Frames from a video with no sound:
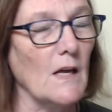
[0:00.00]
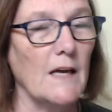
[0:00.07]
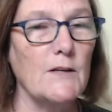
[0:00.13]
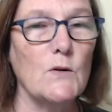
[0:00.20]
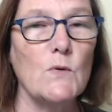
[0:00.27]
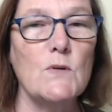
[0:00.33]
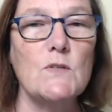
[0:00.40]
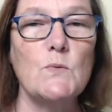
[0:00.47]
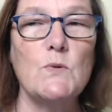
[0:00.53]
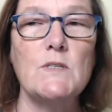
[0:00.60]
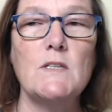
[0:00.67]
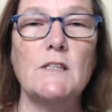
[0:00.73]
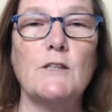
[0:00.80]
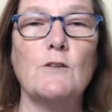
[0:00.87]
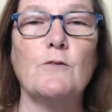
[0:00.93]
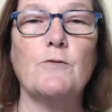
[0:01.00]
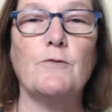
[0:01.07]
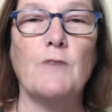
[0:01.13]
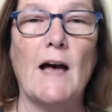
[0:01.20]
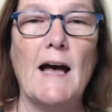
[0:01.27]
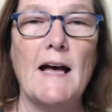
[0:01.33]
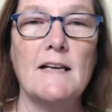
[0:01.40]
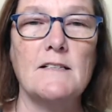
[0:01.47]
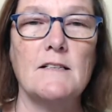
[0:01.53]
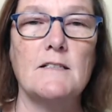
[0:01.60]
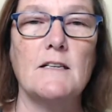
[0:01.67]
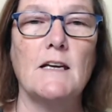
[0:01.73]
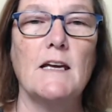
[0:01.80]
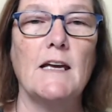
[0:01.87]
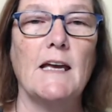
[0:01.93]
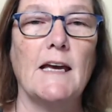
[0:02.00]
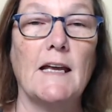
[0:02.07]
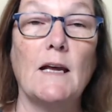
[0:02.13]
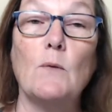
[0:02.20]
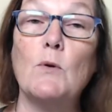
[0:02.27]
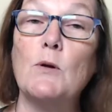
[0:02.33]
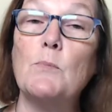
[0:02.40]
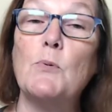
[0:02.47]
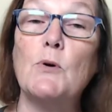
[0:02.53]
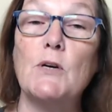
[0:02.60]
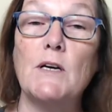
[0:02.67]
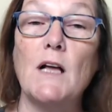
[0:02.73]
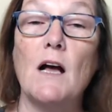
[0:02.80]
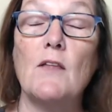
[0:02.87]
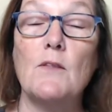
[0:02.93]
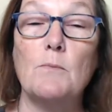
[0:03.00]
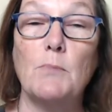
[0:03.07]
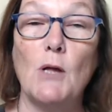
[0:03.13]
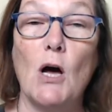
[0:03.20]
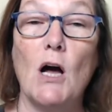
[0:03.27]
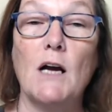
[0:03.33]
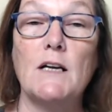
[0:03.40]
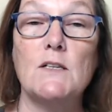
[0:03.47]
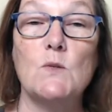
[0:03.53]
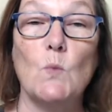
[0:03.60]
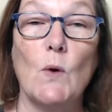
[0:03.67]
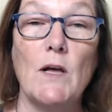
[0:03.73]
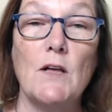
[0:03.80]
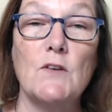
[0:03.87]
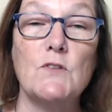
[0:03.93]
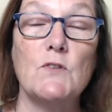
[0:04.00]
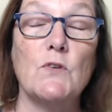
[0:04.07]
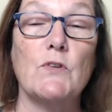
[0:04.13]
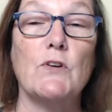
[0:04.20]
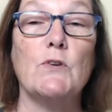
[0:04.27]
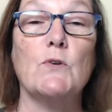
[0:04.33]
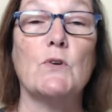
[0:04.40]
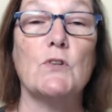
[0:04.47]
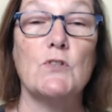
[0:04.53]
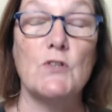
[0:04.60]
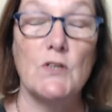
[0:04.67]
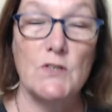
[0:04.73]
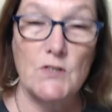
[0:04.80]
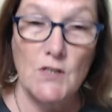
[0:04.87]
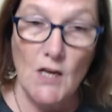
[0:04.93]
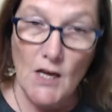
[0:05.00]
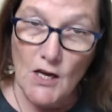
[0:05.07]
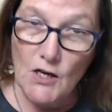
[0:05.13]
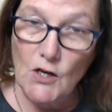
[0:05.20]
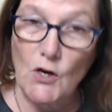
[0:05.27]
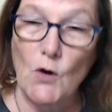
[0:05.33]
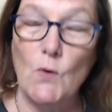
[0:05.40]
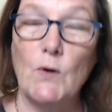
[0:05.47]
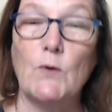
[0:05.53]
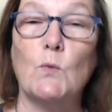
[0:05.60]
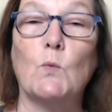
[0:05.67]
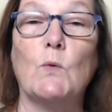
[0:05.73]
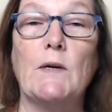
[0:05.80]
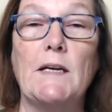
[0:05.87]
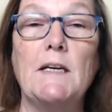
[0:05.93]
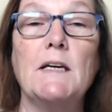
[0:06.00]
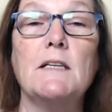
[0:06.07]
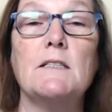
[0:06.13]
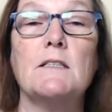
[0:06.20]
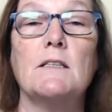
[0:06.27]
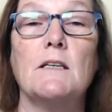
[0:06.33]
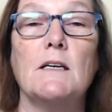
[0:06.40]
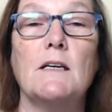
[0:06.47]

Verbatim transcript: I know this was a little fast, and I will put it on the blog as well so that you can just go and read it